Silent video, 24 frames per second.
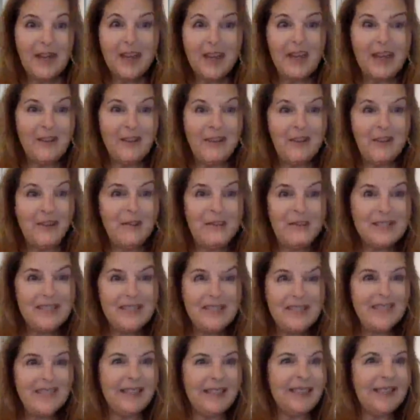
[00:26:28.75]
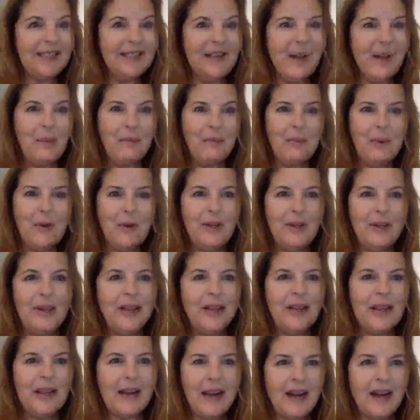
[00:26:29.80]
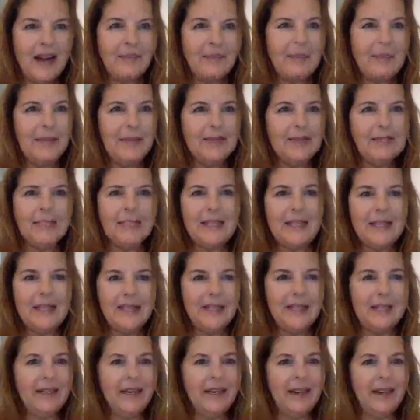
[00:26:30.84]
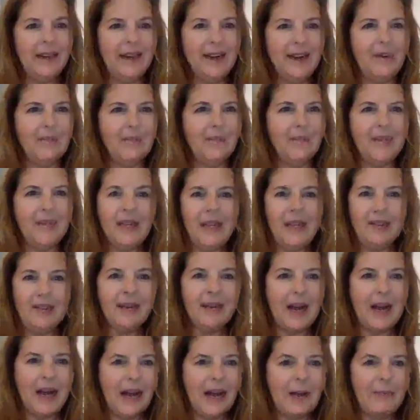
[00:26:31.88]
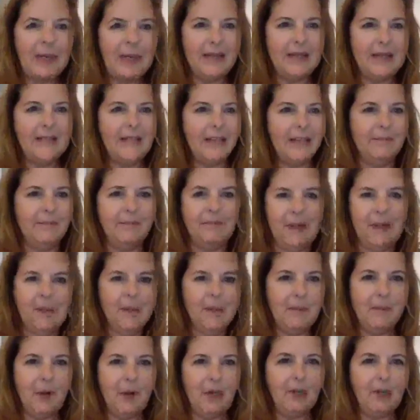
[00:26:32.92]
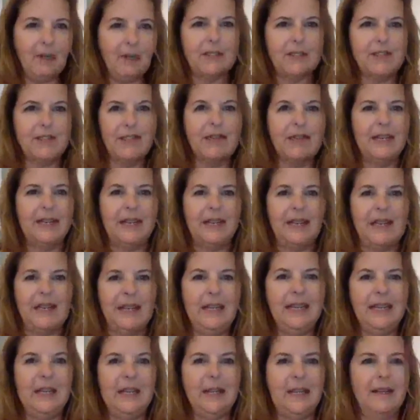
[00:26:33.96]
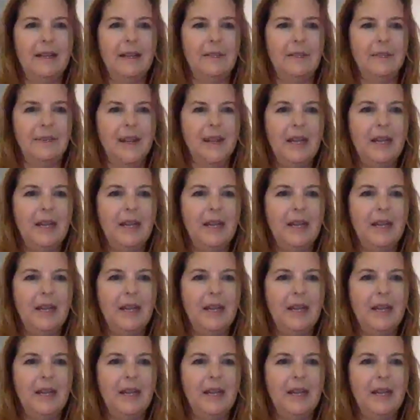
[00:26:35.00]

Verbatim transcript: If you did, put a comment in um, in the comments and maybe Mark will see it and he can um,